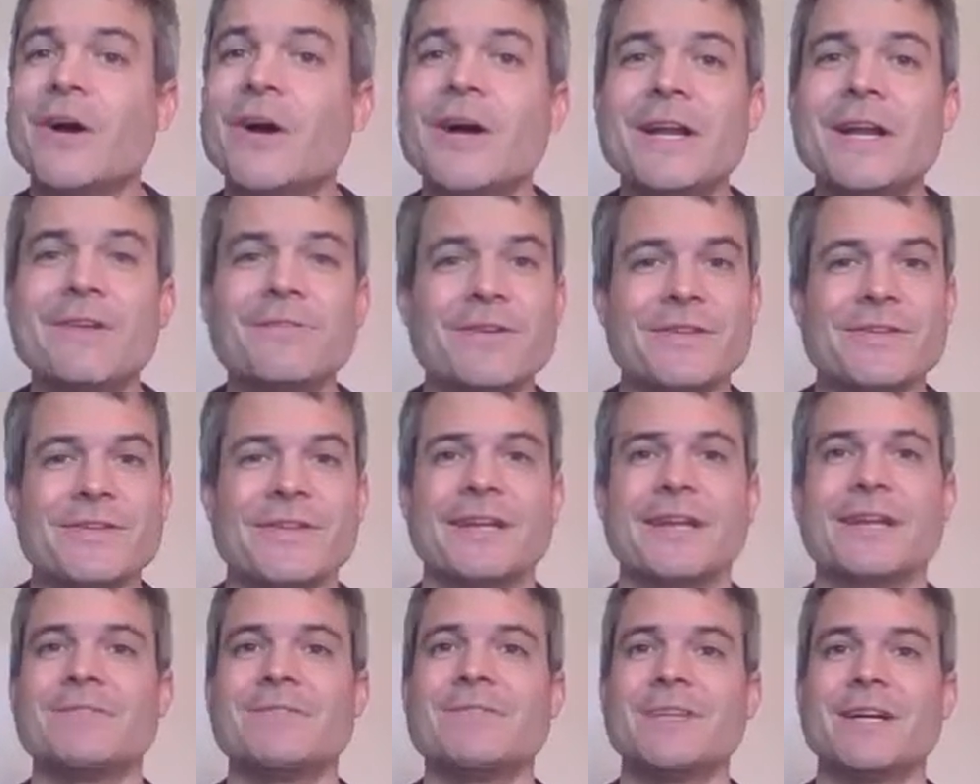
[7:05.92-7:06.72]
done
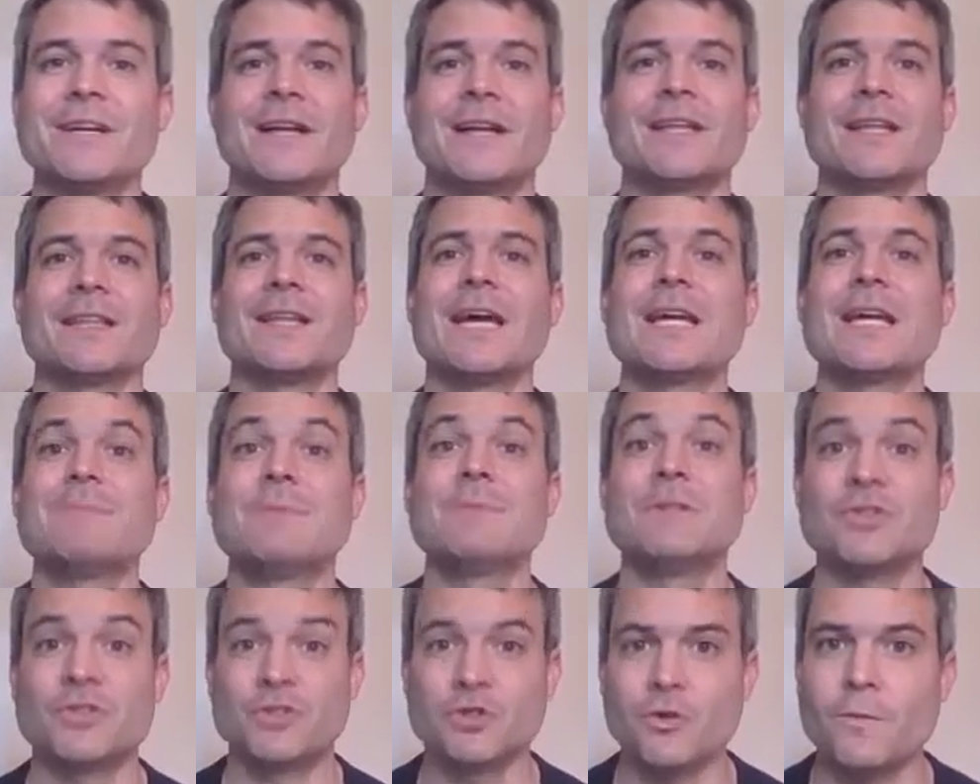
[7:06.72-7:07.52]
everything I've done online. I've
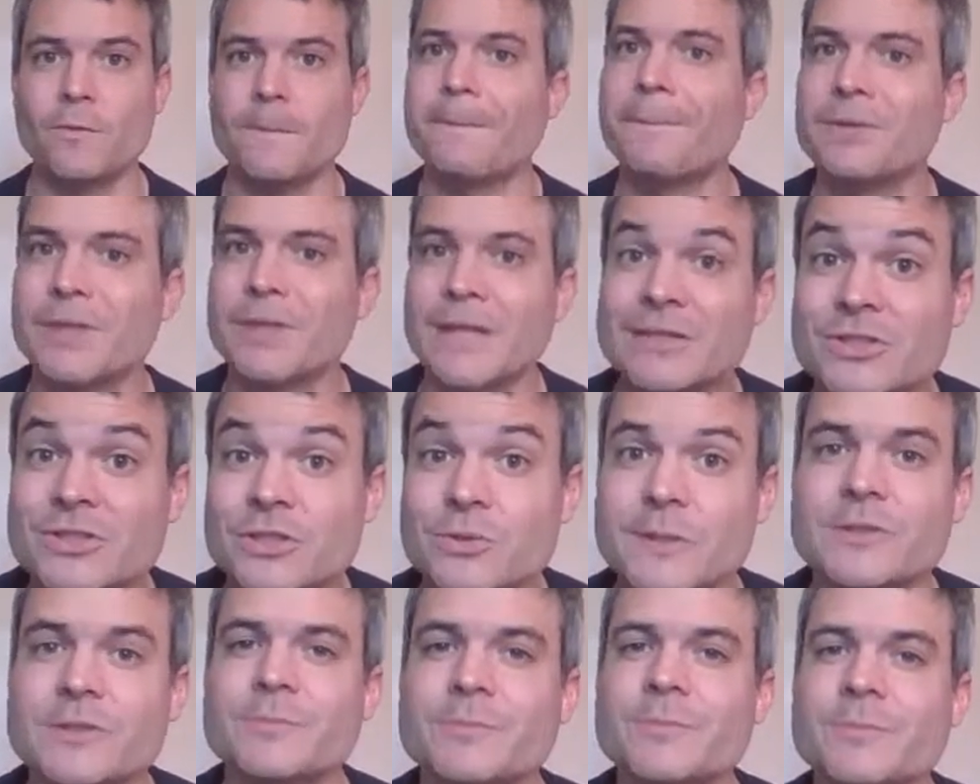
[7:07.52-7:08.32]
been so blessed
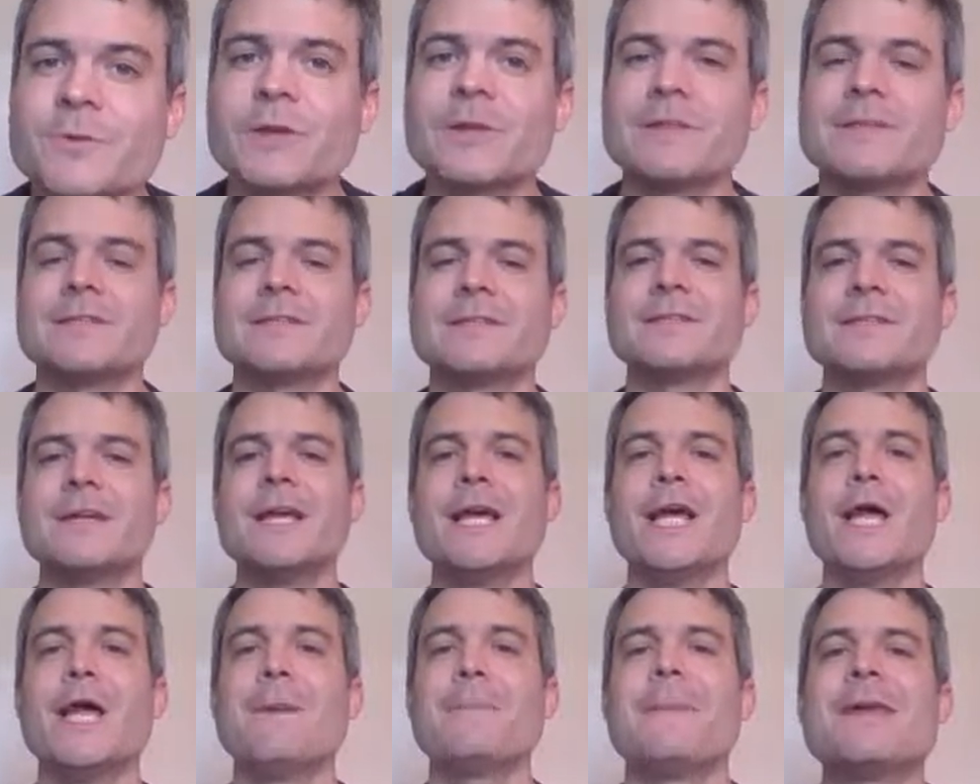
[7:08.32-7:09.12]
to experience this
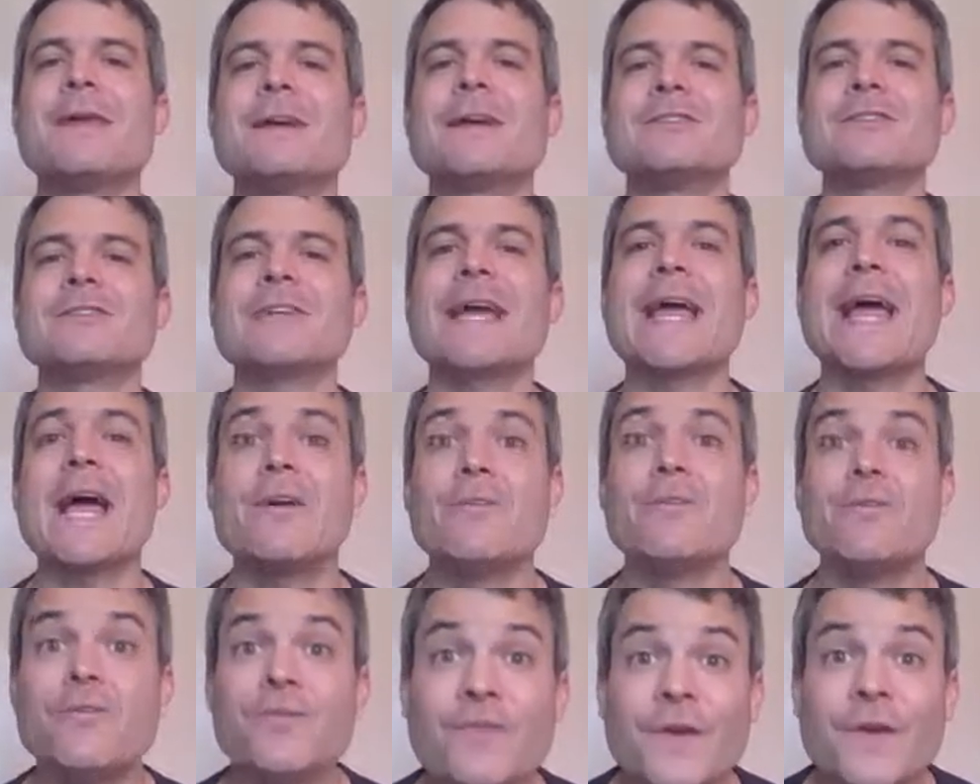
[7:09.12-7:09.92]
because I
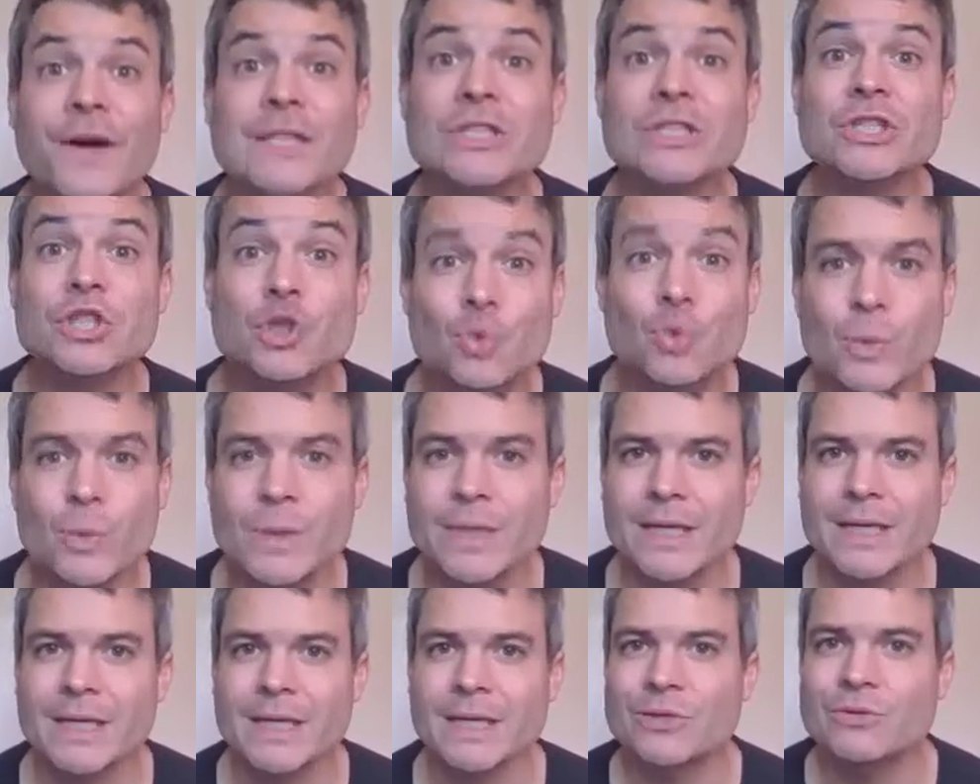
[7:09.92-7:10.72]
have fun
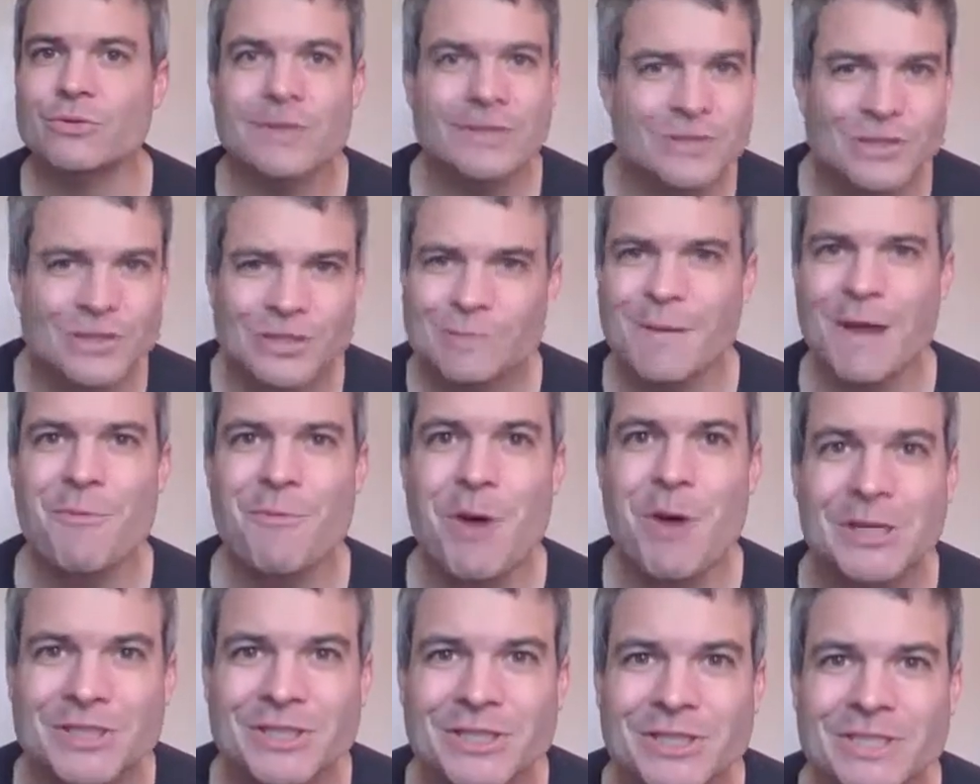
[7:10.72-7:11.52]
doing it. You could see by
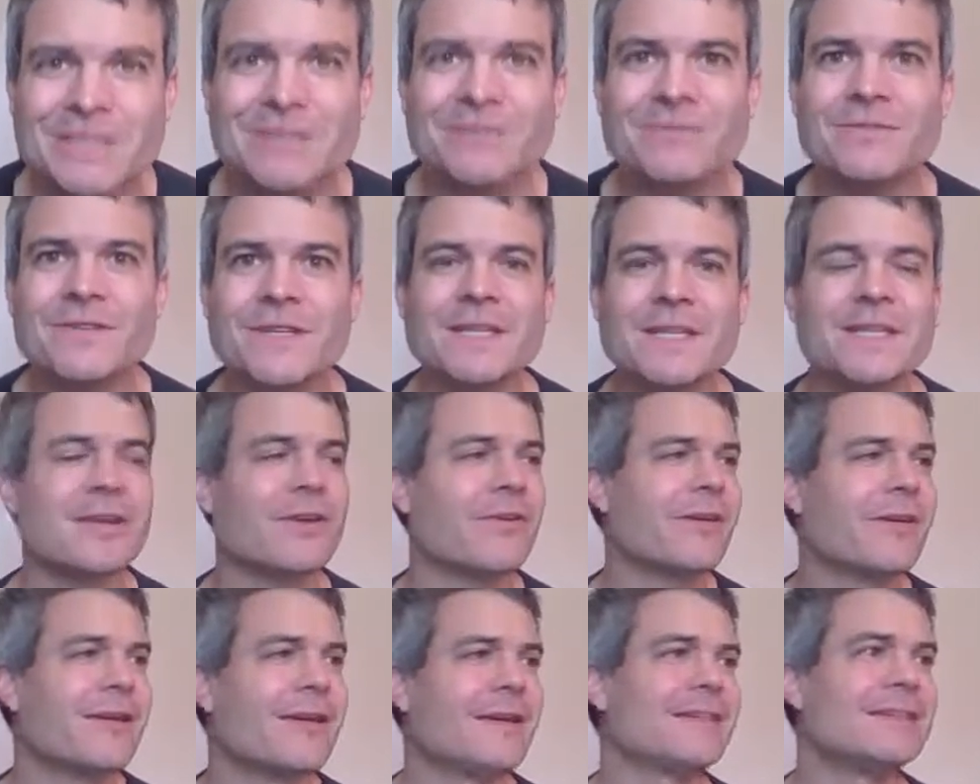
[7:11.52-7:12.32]
watching the
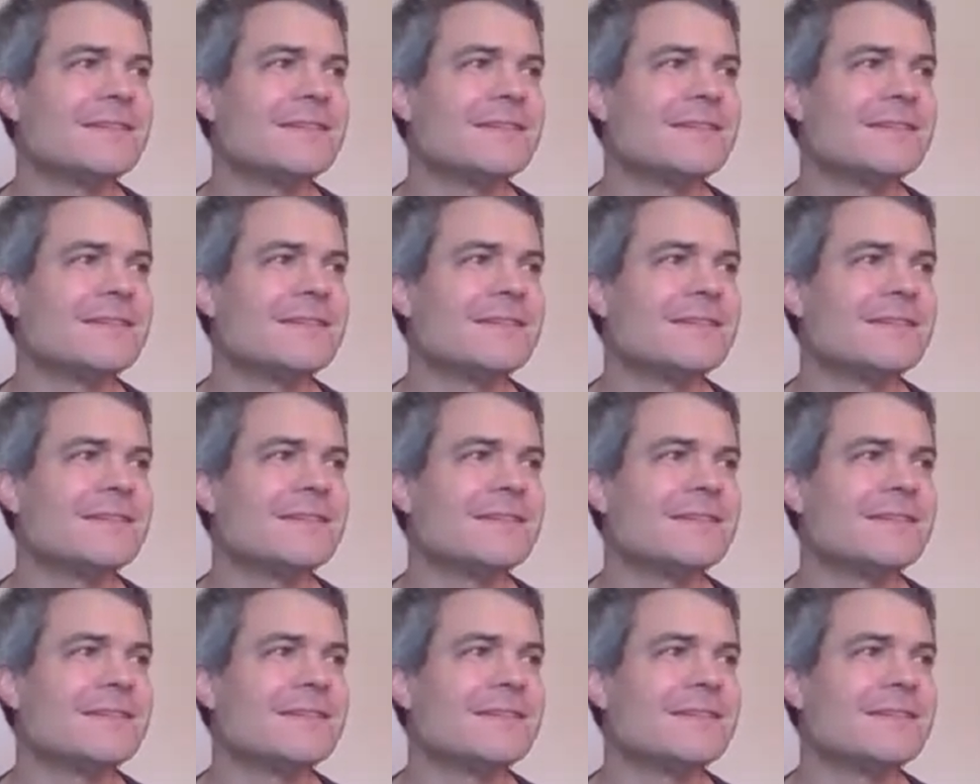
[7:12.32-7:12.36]
video.